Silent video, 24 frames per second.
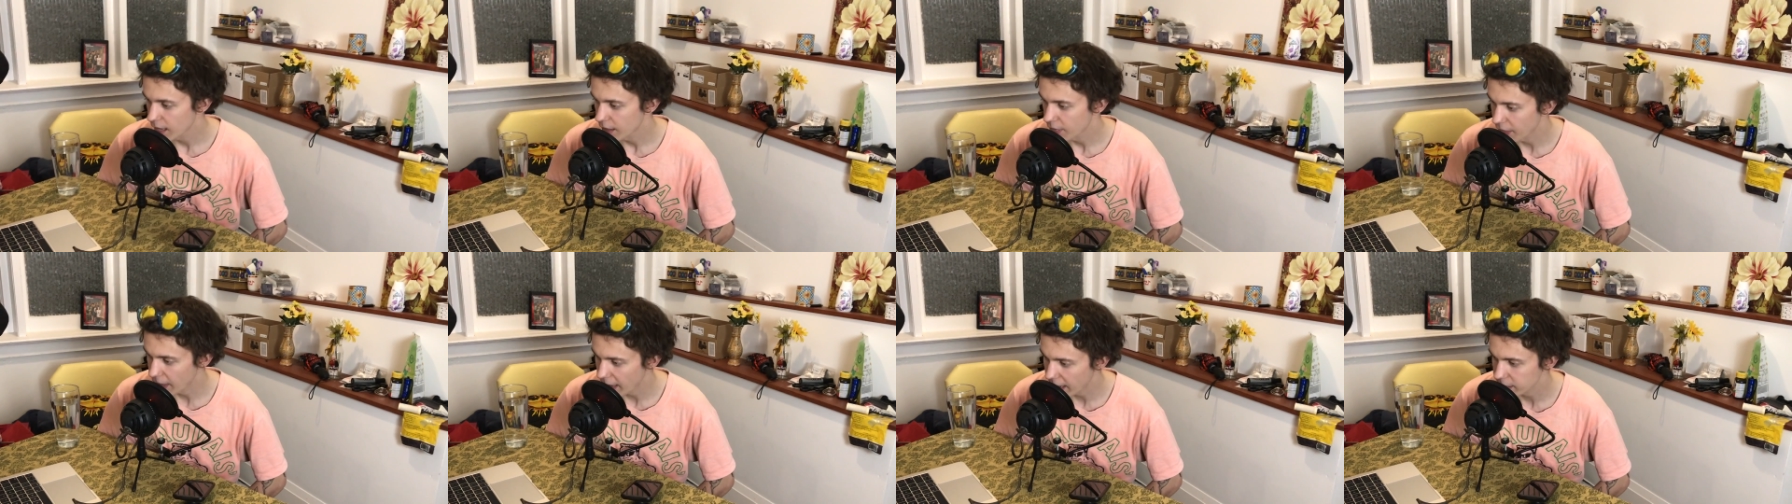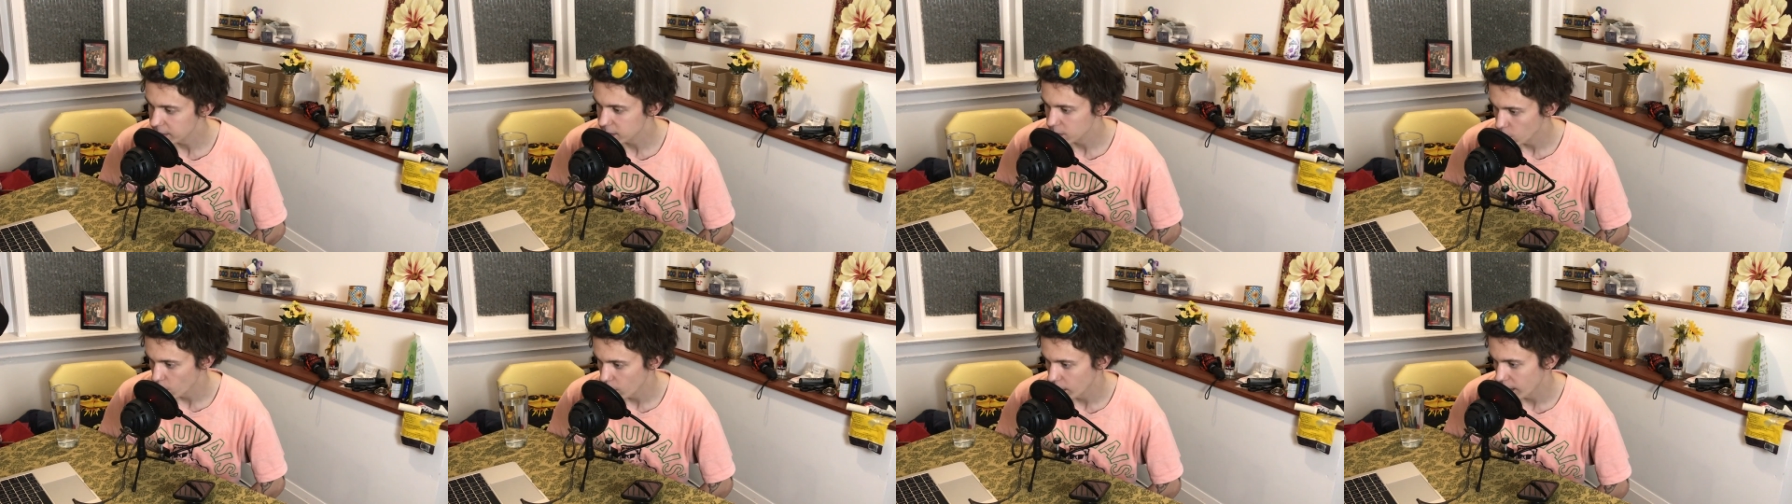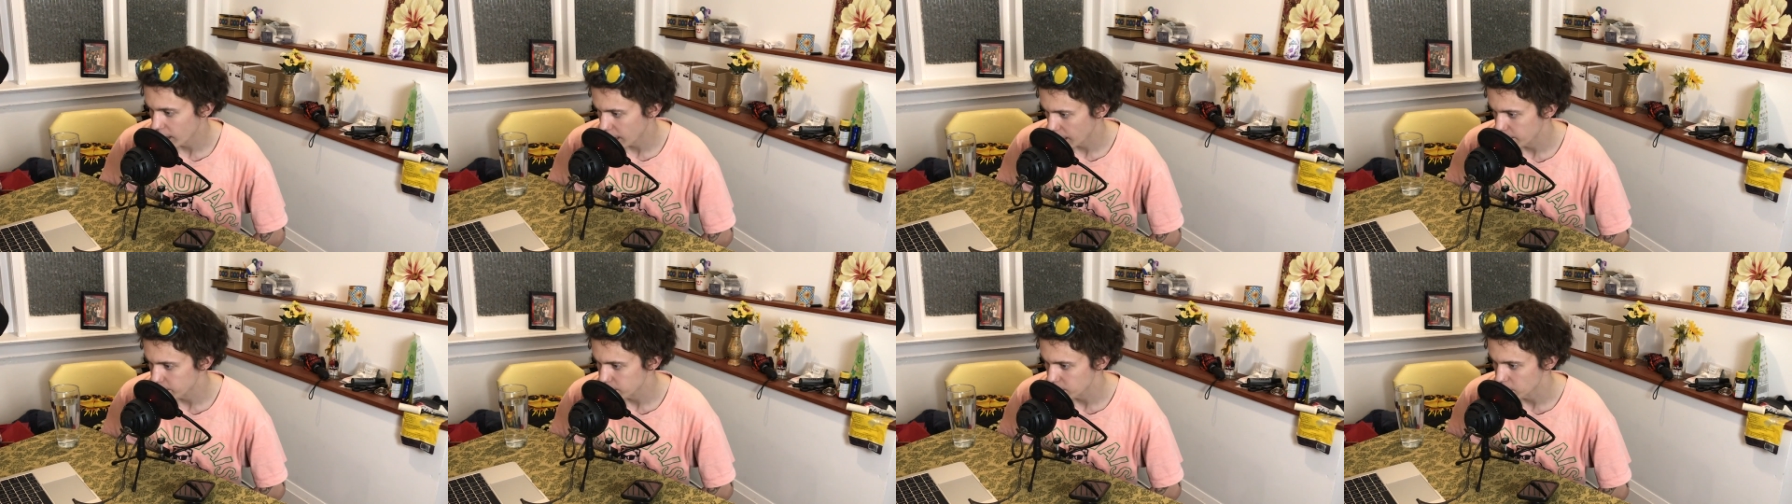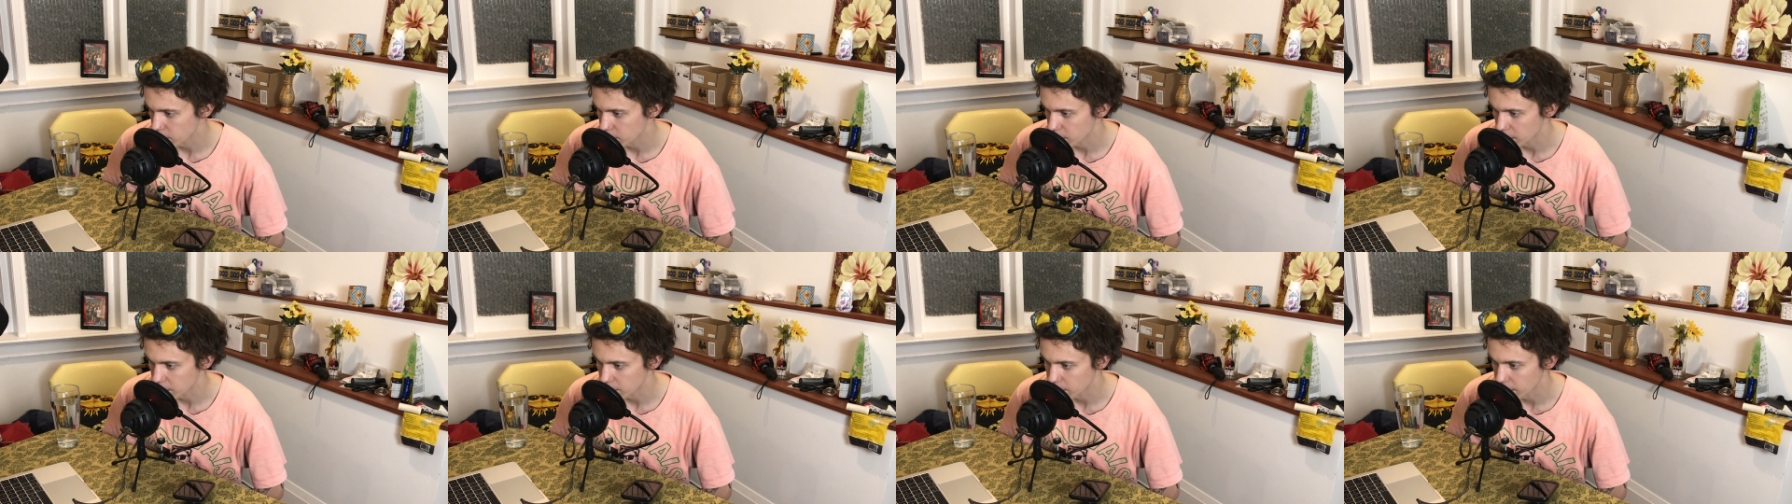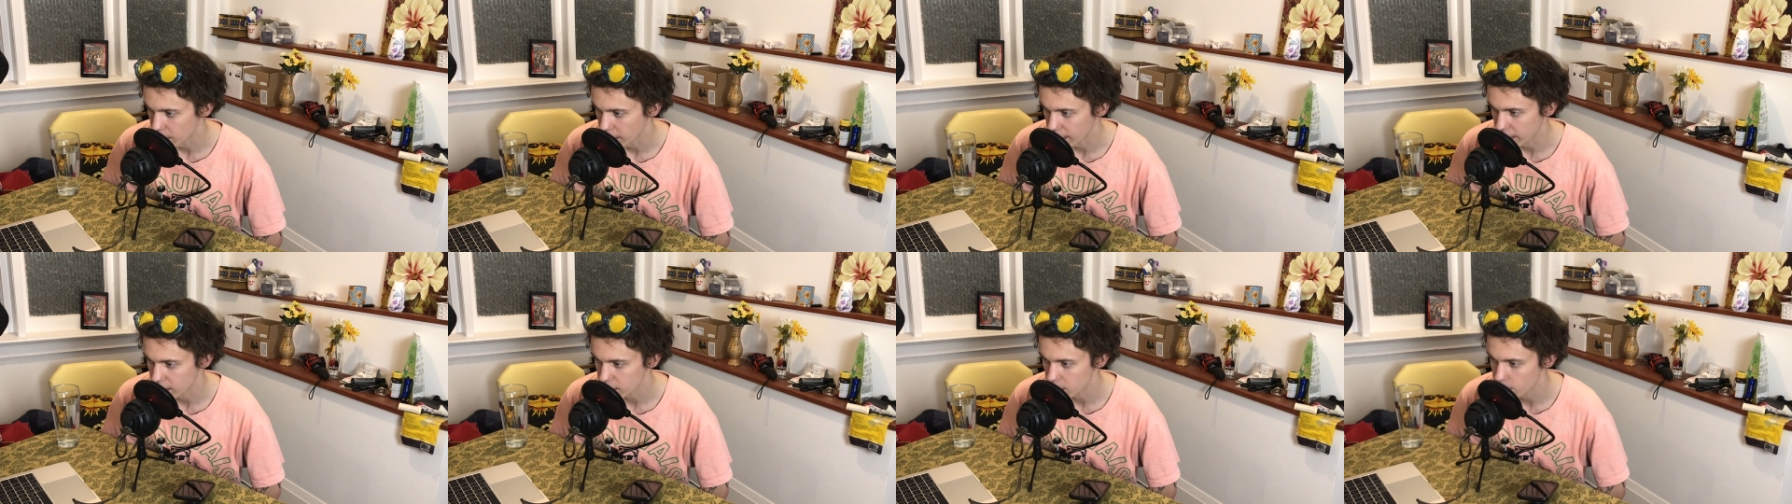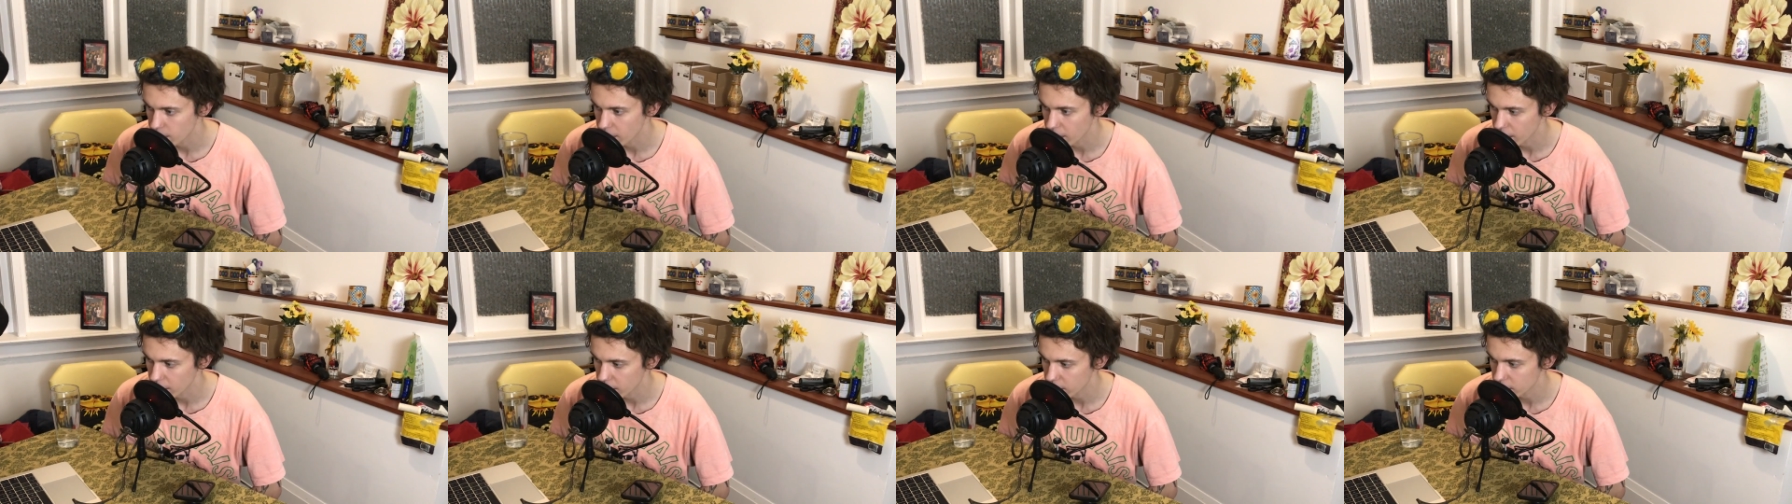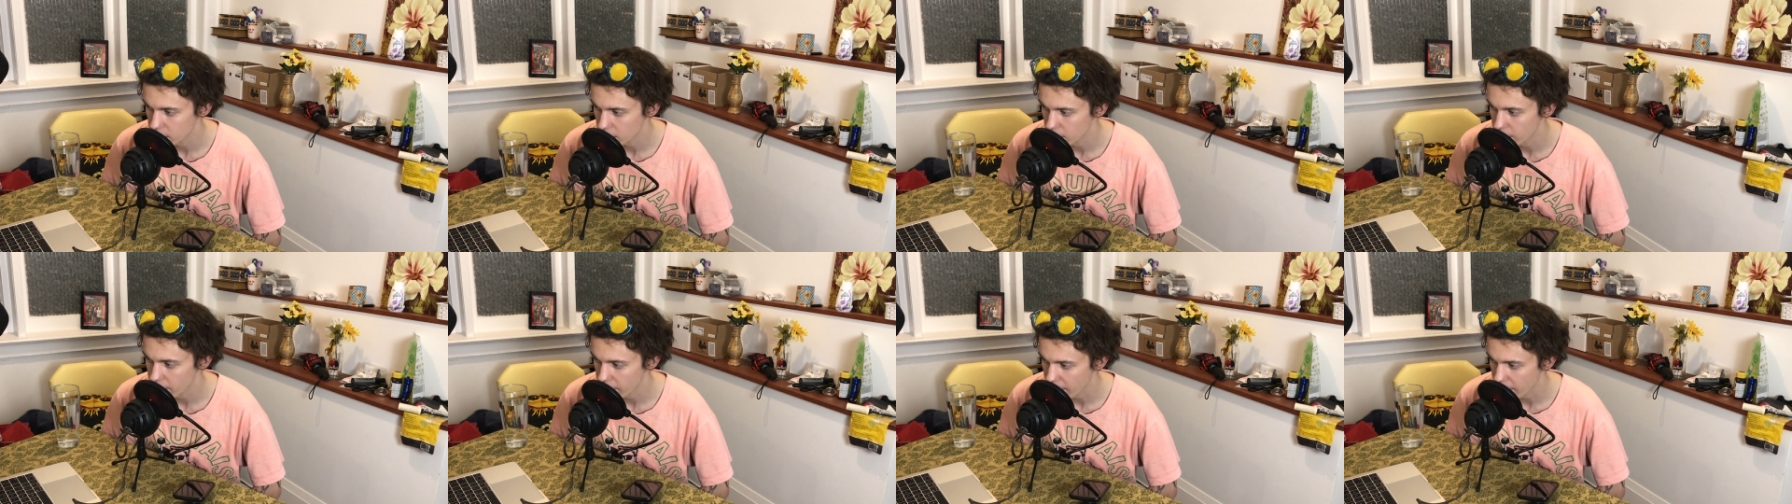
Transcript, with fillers: That's what an episode's going to be like. It's be it's going to